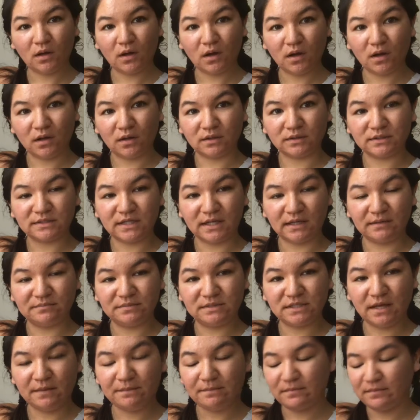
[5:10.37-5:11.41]
All taped
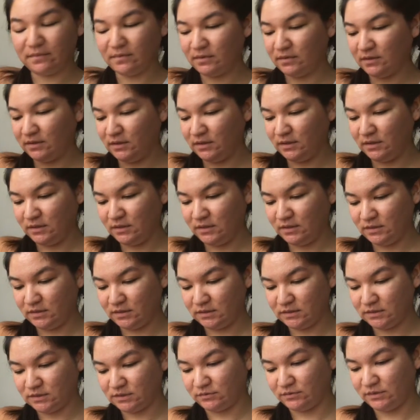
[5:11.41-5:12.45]
up.
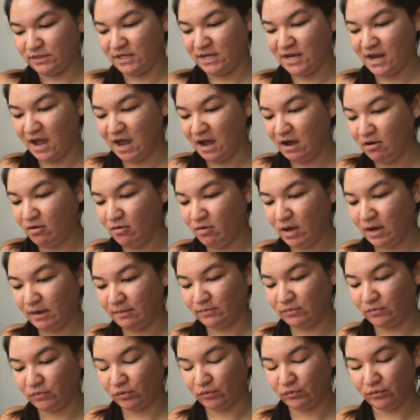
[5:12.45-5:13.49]
So now
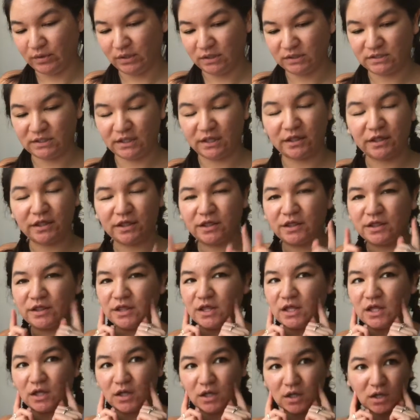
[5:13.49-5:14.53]
I'm going to
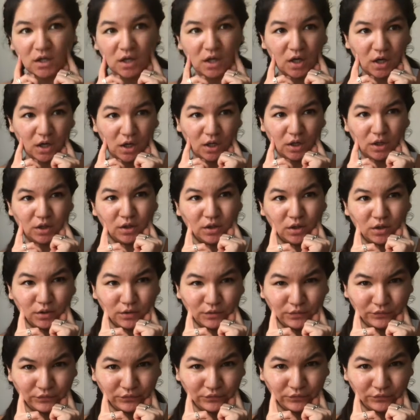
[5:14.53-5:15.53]
think of